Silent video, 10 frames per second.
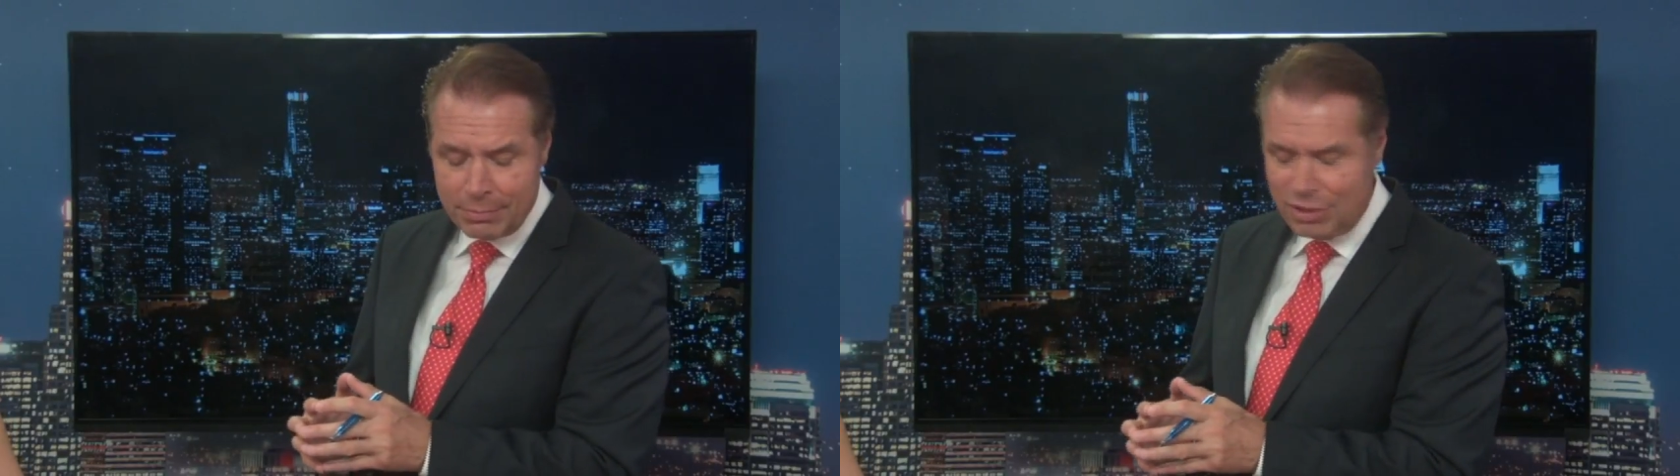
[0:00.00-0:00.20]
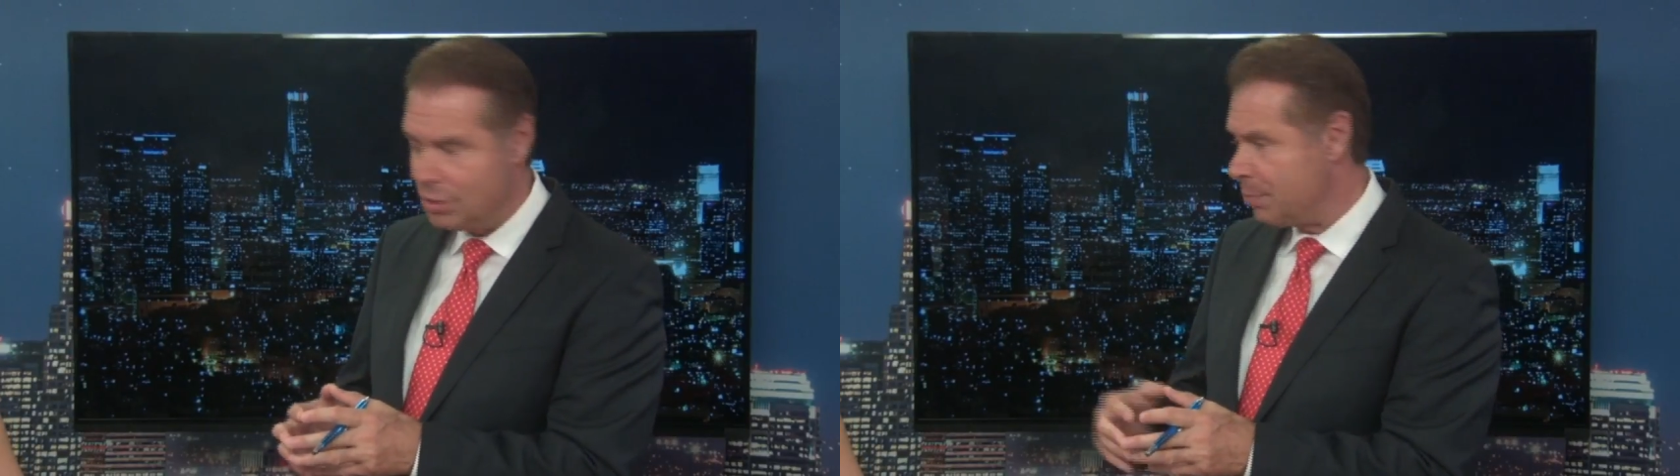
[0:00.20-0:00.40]

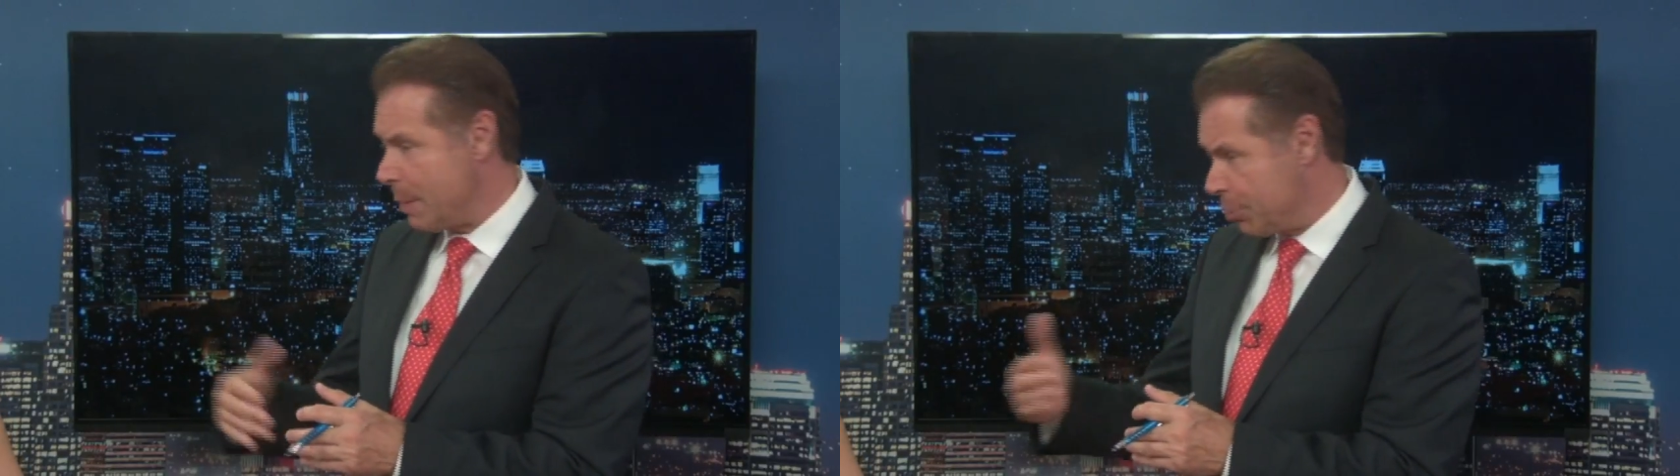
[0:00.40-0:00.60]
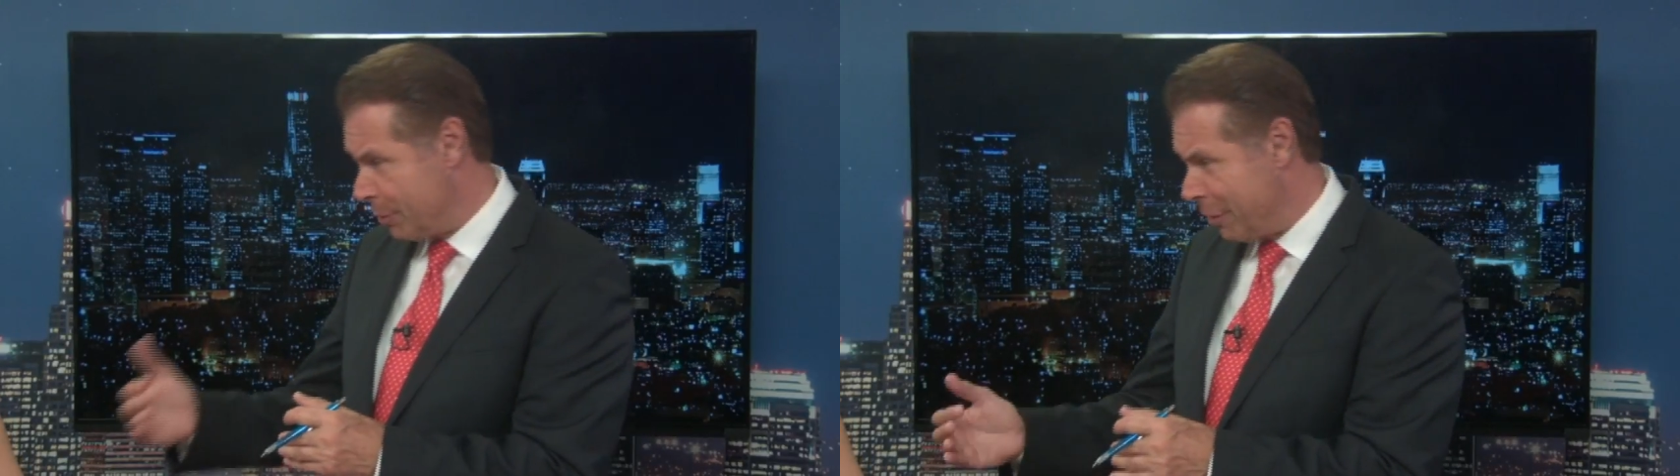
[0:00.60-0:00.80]

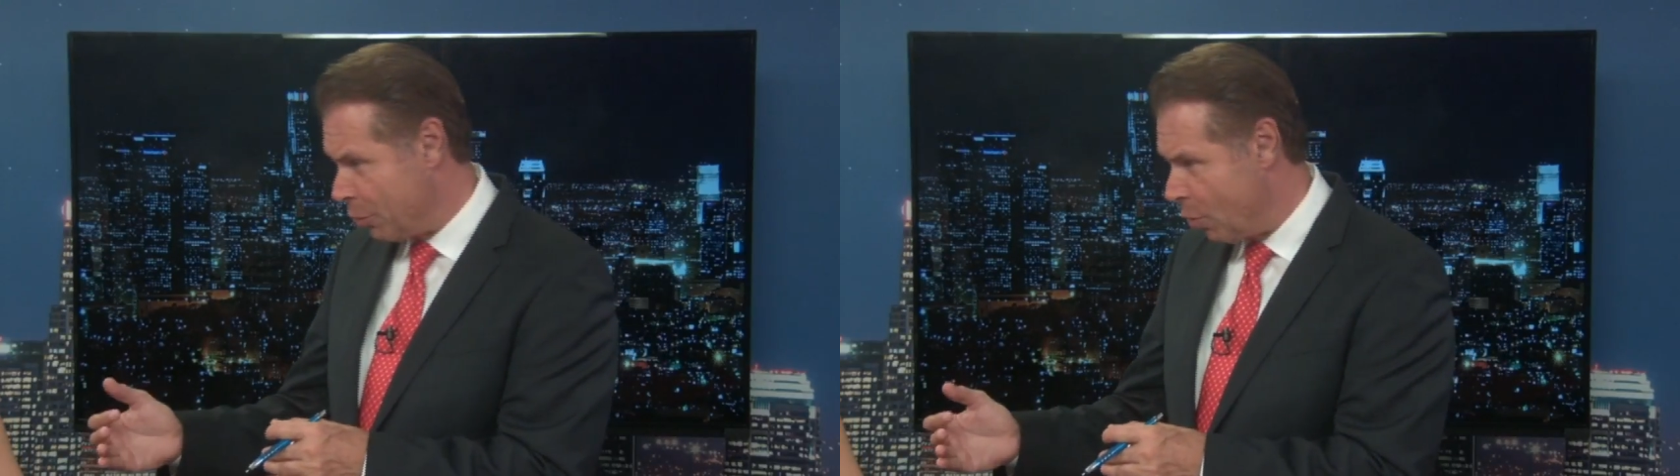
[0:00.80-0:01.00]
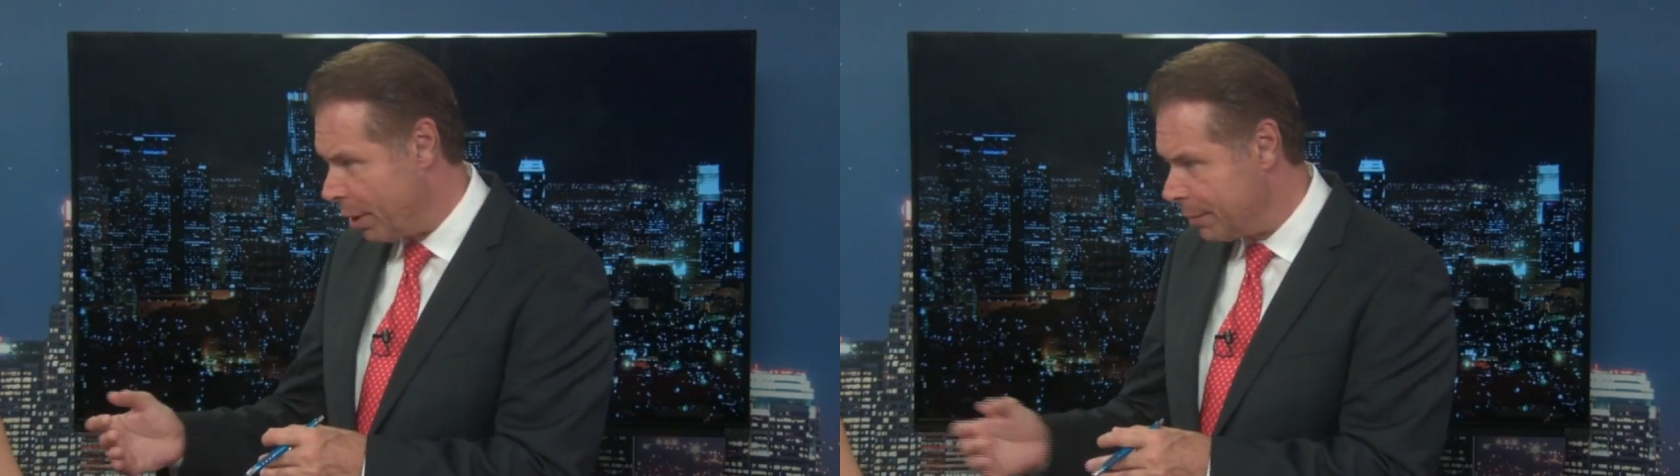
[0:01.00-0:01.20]
September's around the
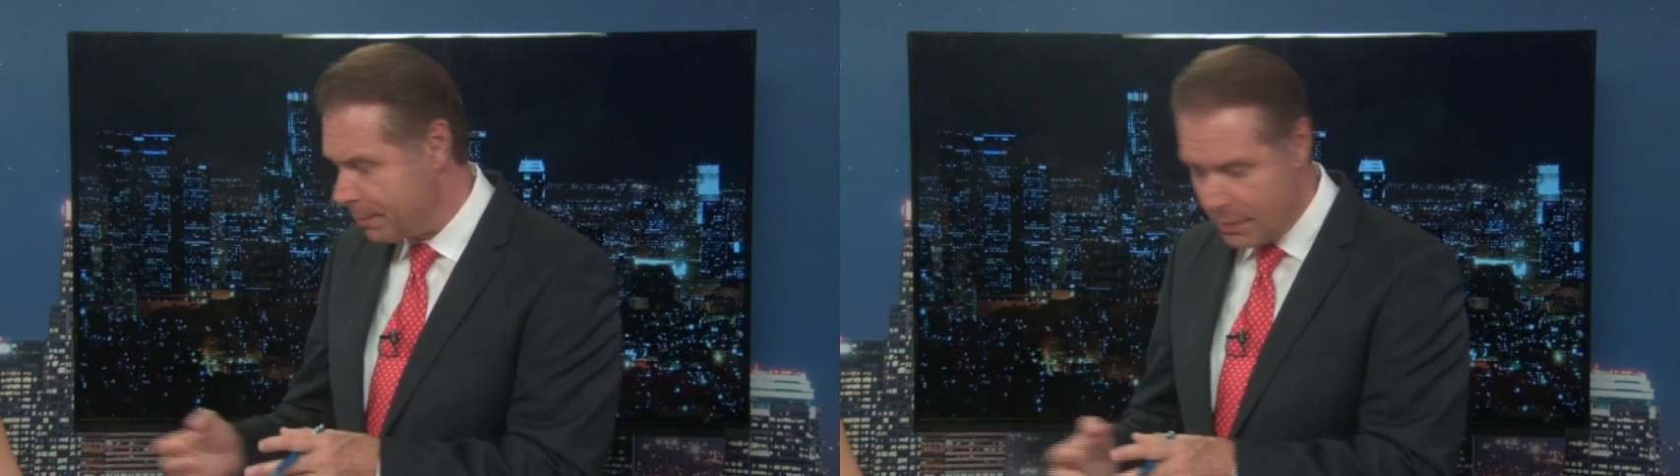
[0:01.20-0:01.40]
corner.